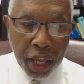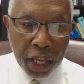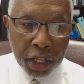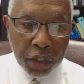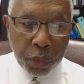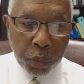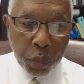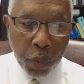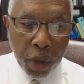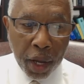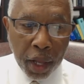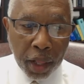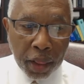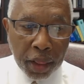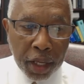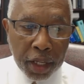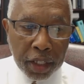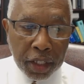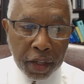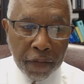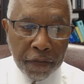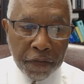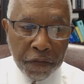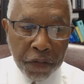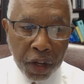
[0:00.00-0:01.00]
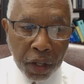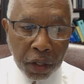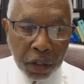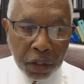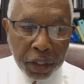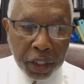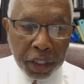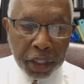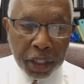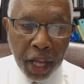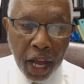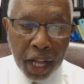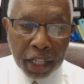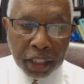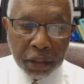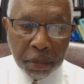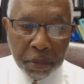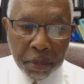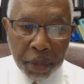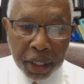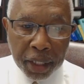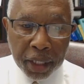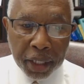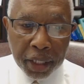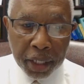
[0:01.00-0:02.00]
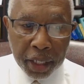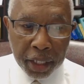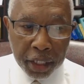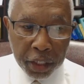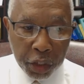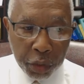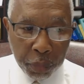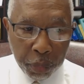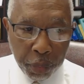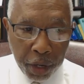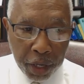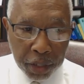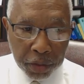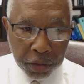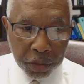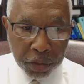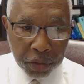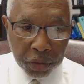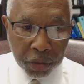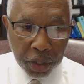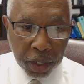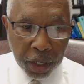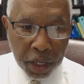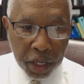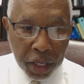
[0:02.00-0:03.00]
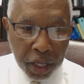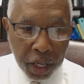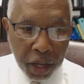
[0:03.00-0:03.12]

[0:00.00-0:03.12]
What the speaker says: as well as a felony not committed in his presence,